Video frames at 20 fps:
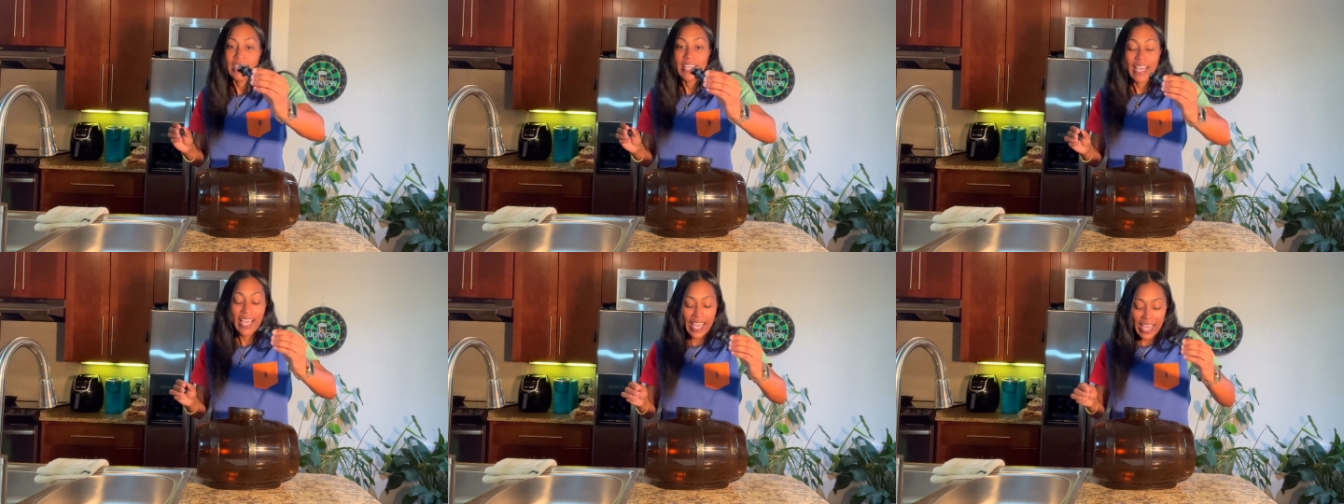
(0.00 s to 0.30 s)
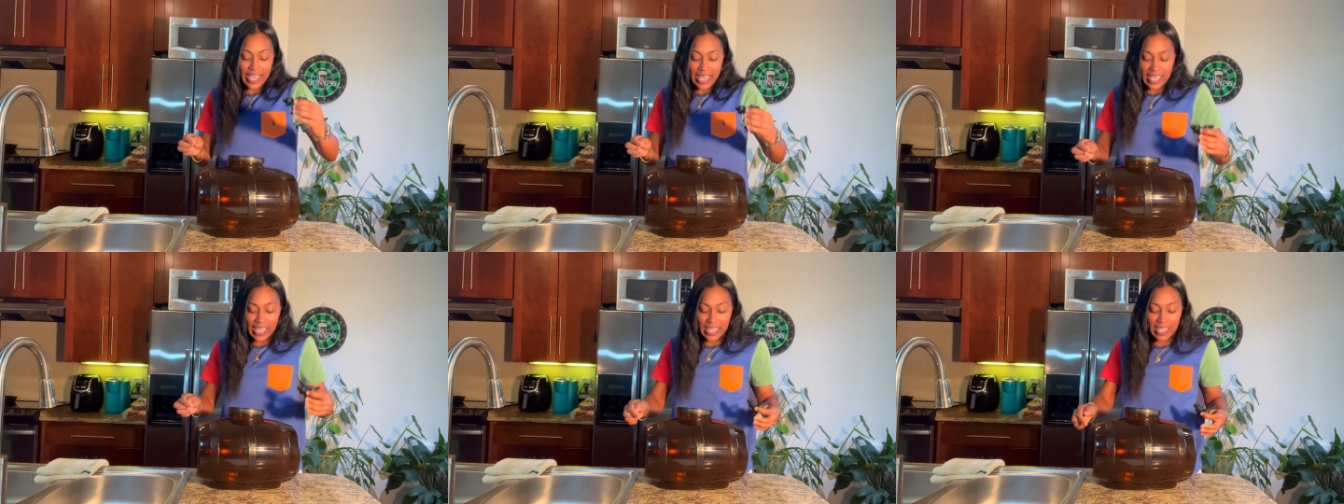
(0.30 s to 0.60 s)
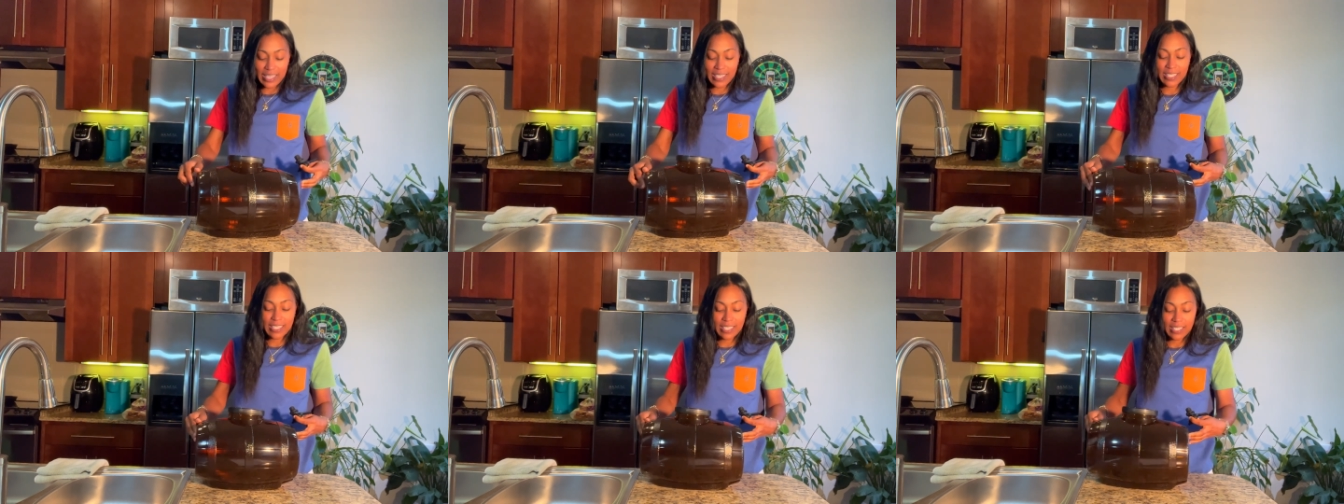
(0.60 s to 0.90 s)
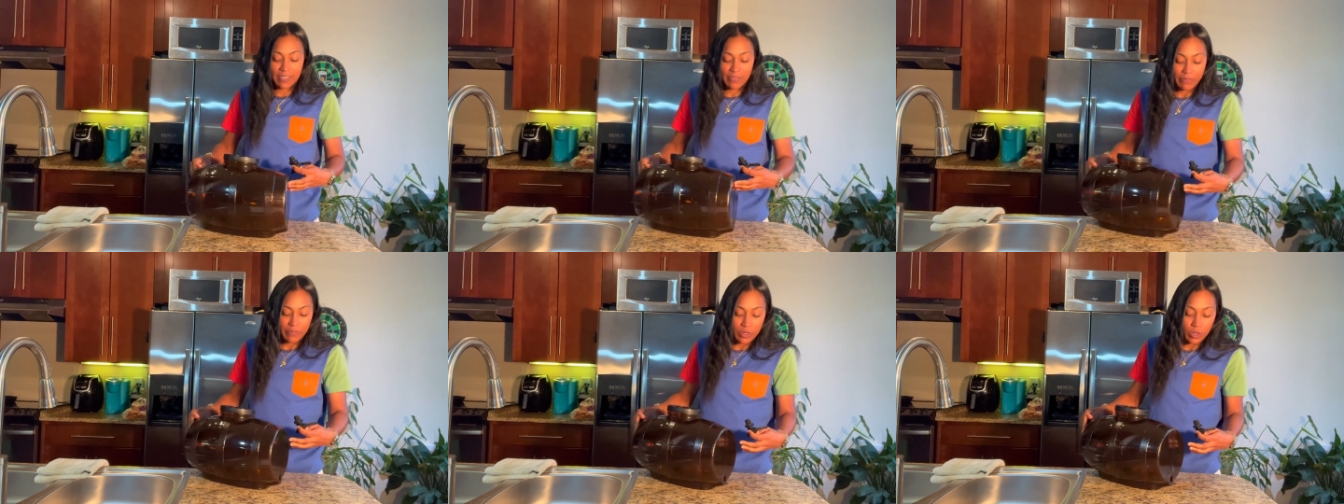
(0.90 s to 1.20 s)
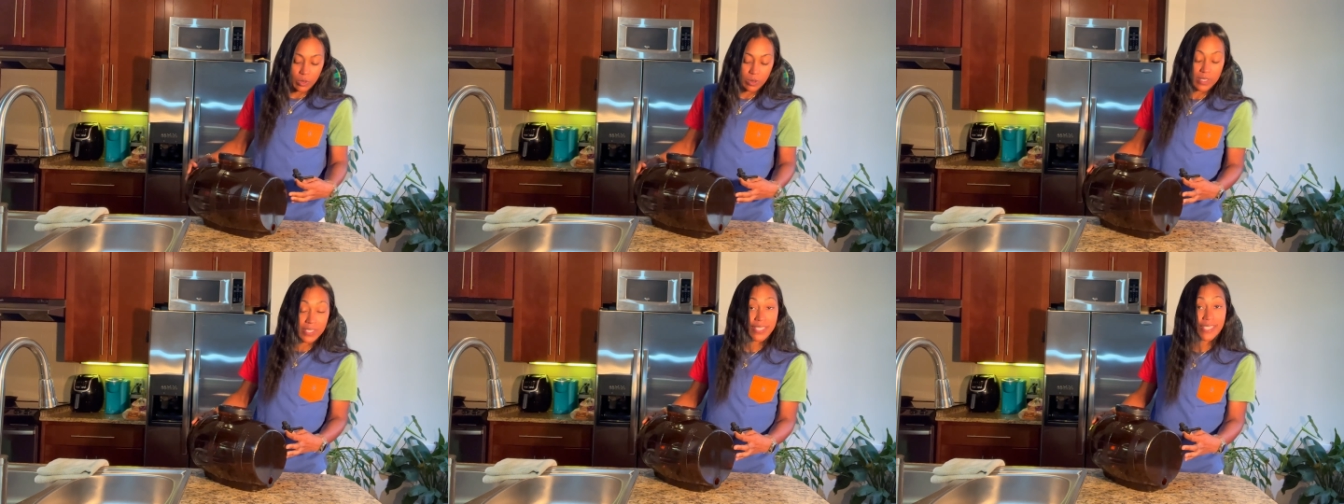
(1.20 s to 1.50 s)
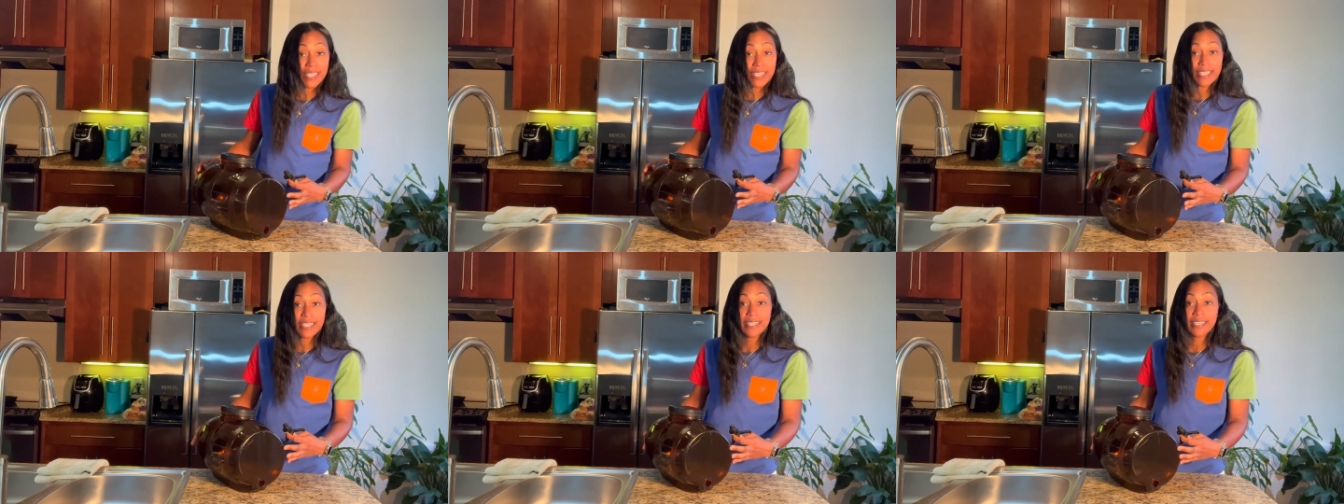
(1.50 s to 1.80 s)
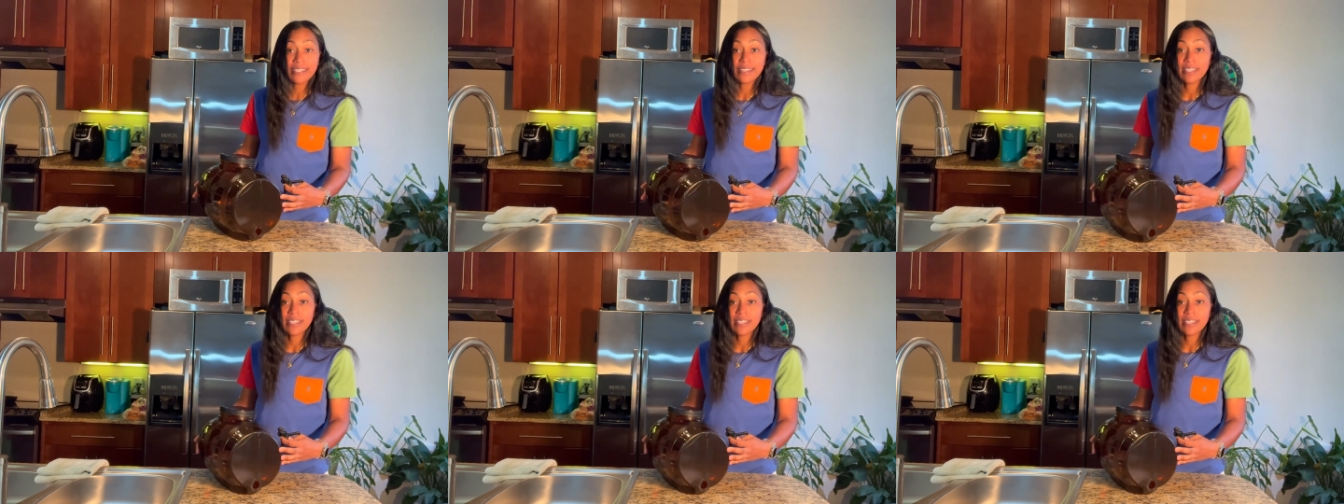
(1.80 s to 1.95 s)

and you'll see